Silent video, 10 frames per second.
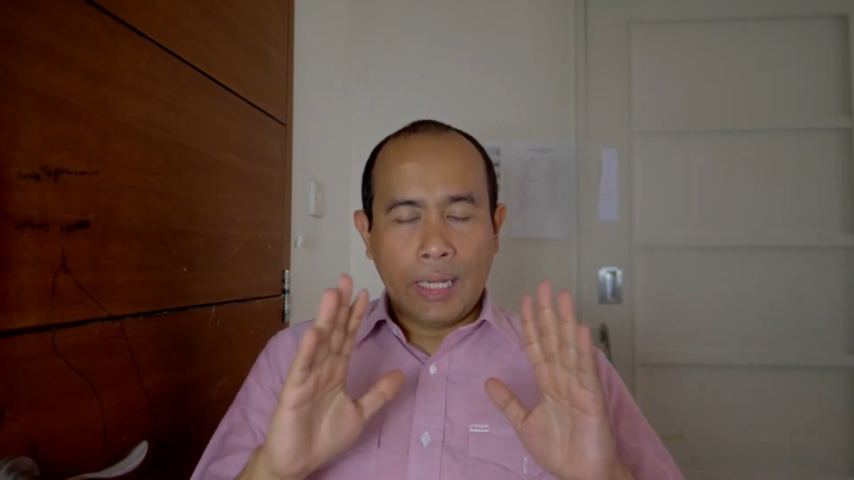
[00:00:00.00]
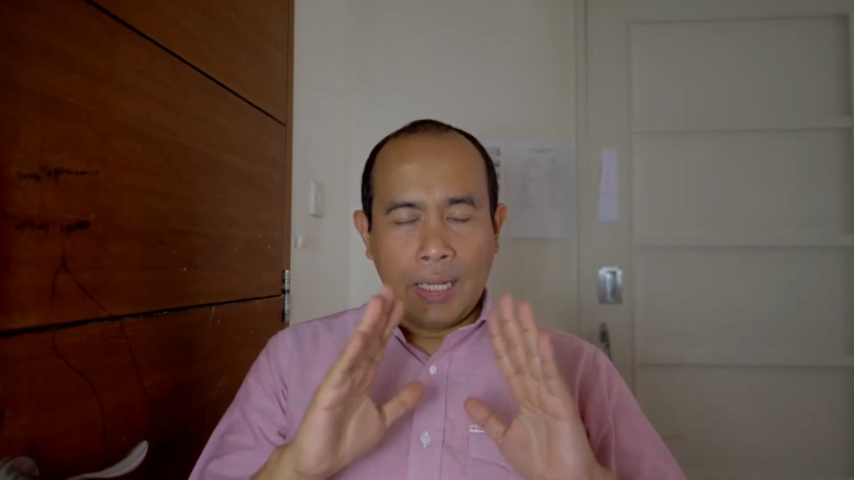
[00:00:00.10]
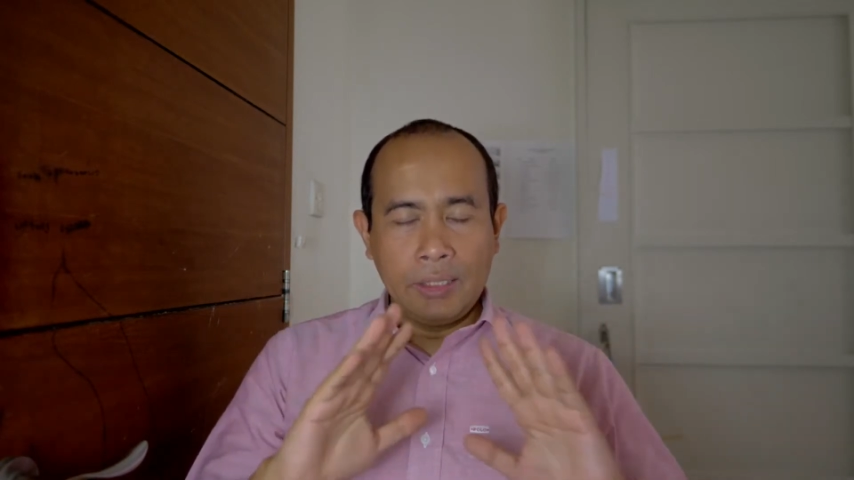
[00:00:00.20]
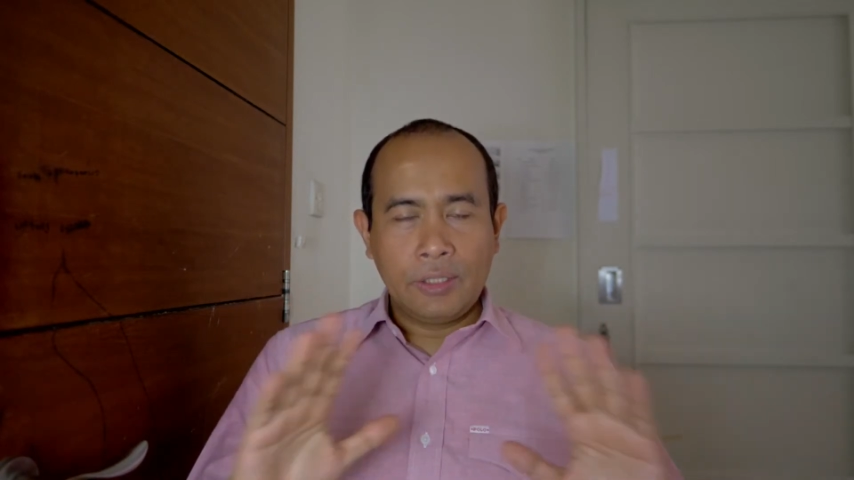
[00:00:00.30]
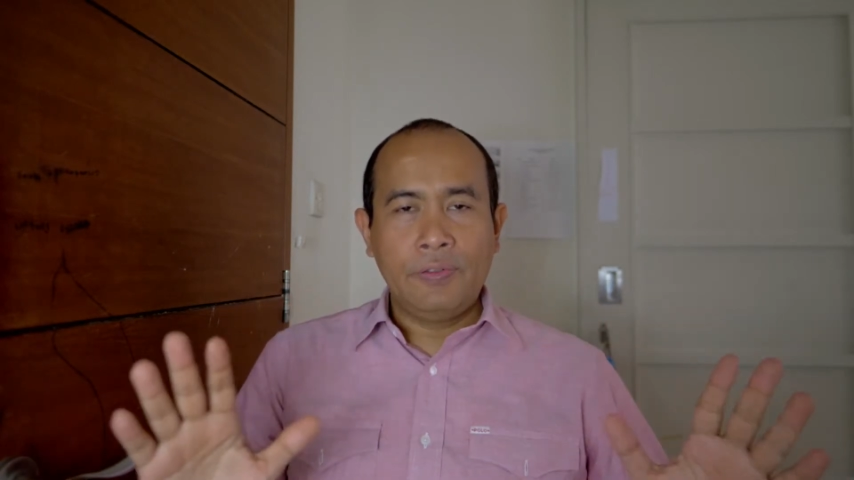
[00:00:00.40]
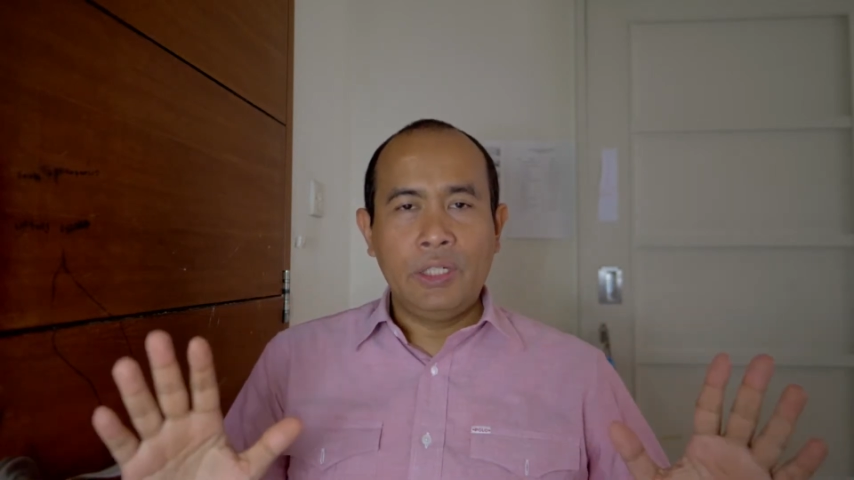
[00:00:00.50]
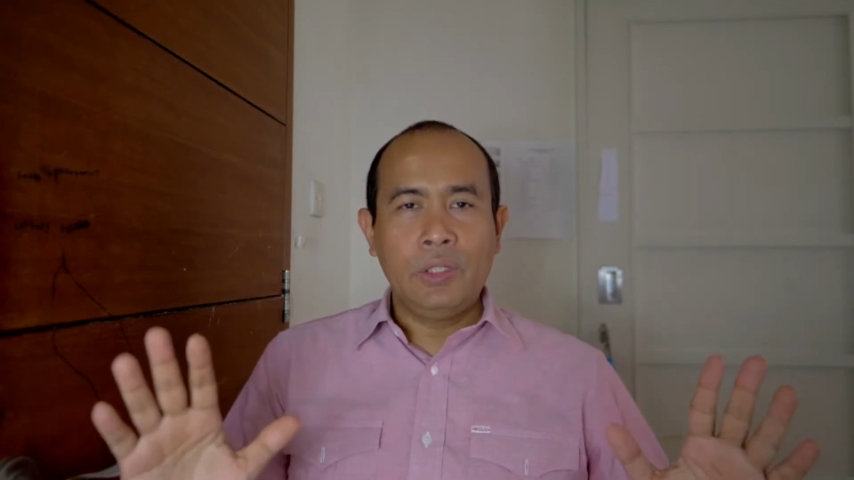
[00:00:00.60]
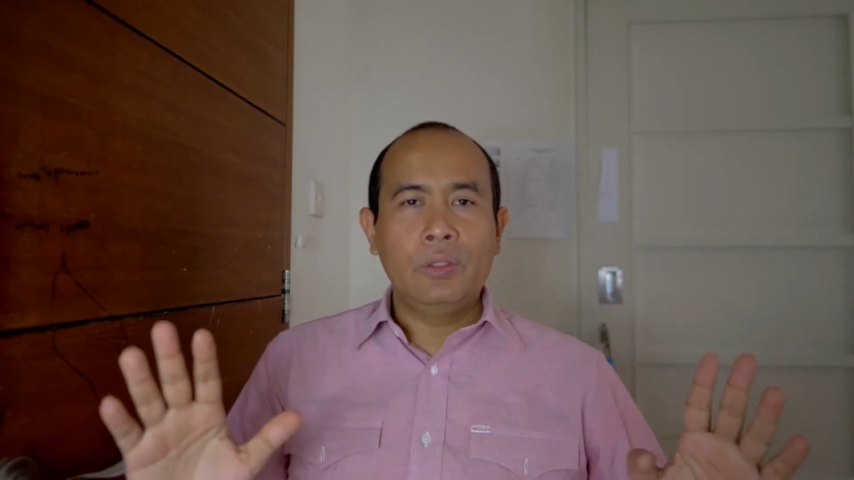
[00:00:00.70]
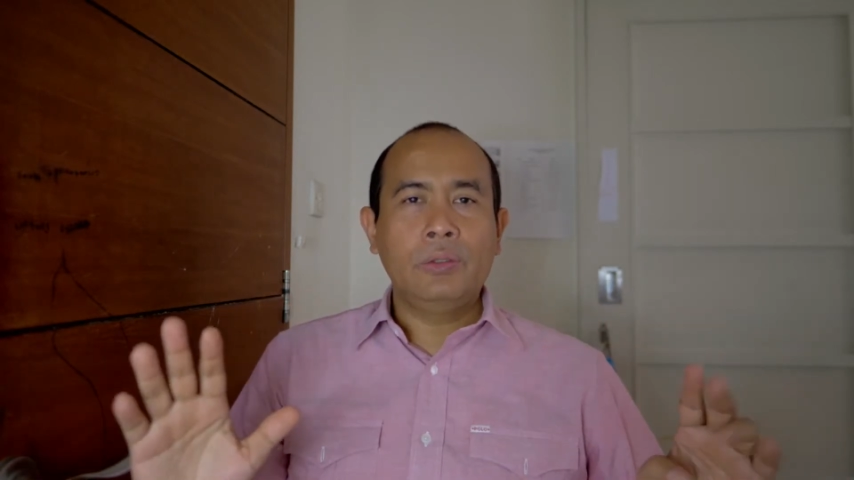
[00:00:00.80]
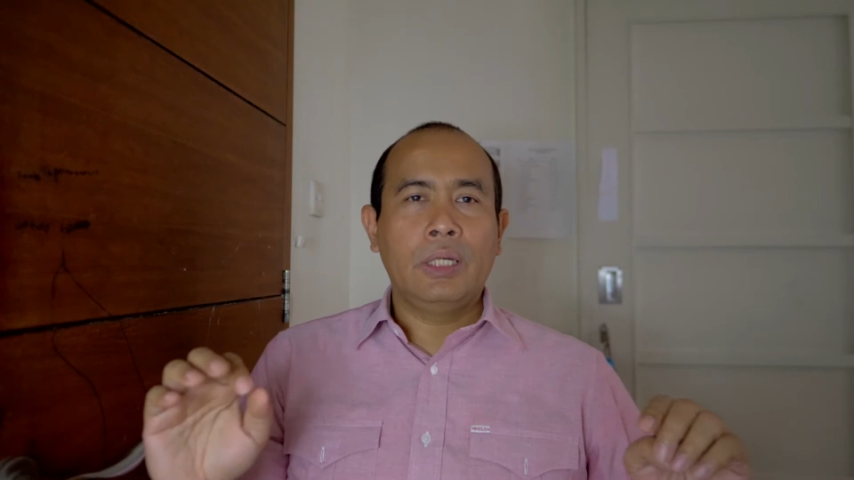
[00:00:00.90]
other
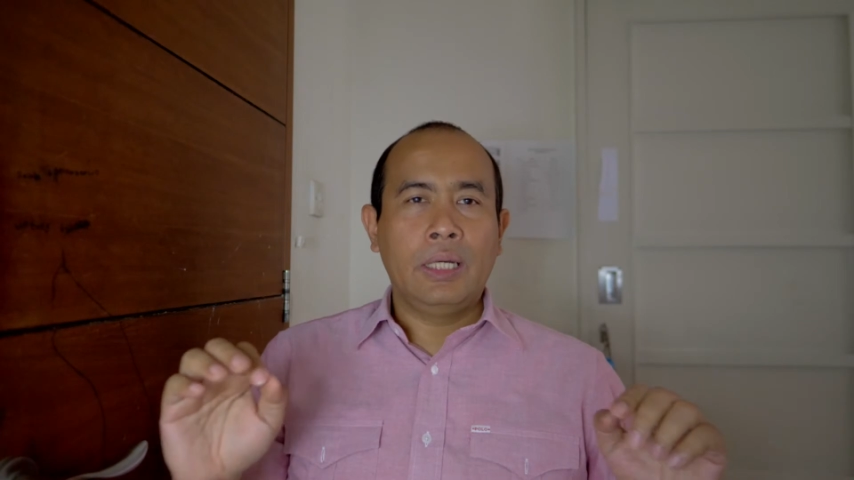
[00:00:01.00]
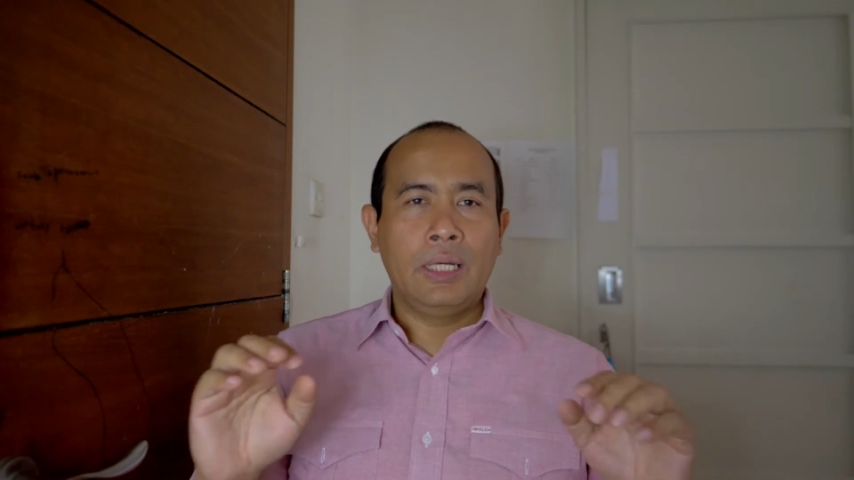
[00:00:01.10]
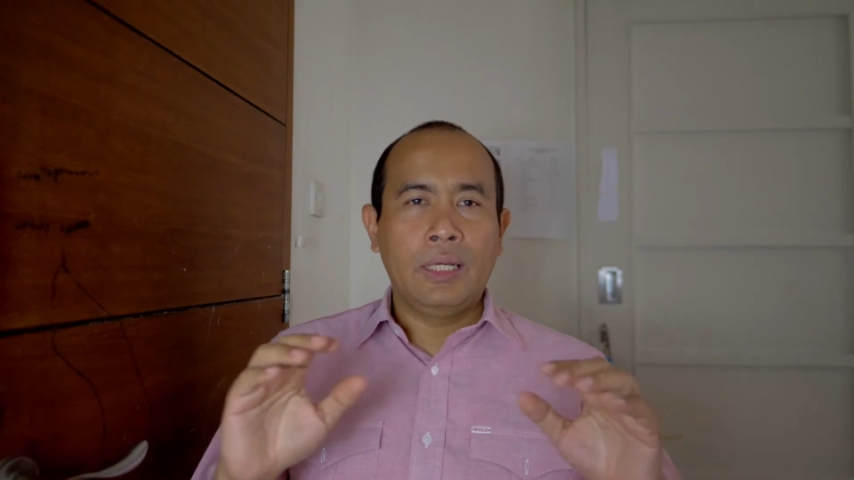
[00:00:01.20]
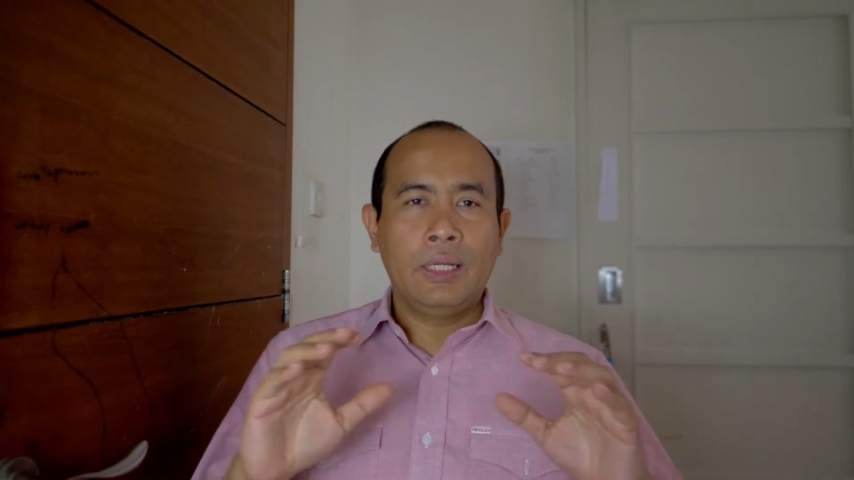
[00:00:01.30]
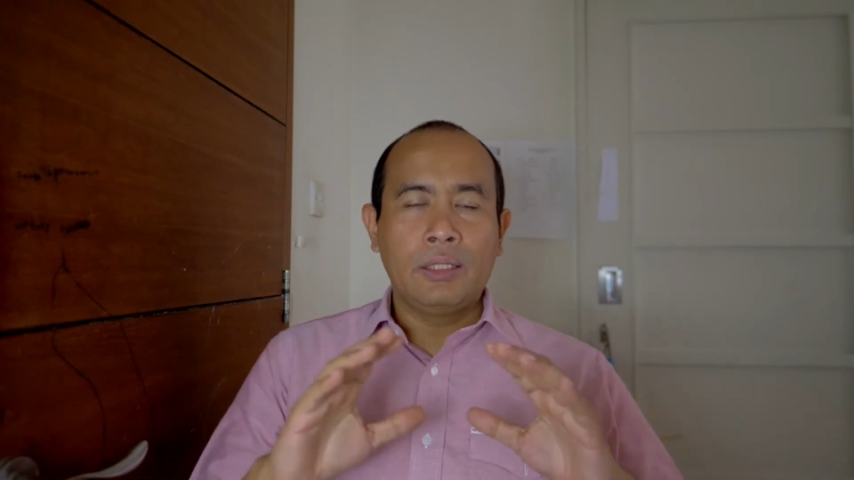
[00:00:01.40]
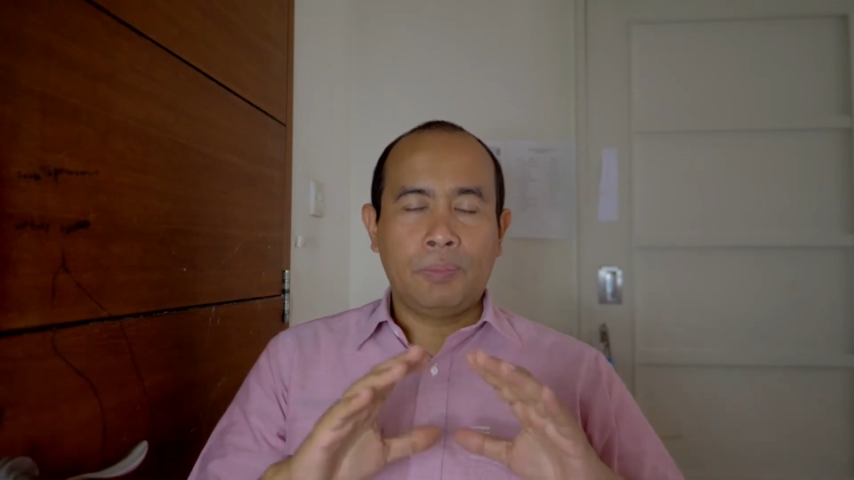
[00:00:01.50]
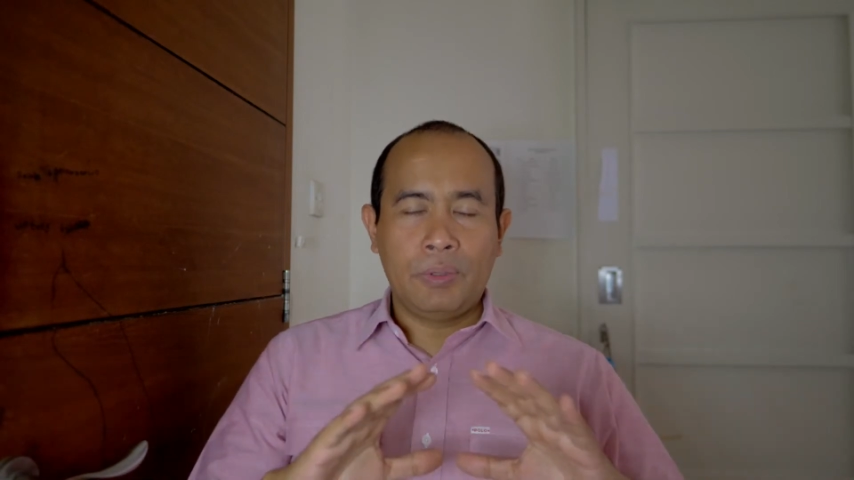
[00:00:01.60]
video, the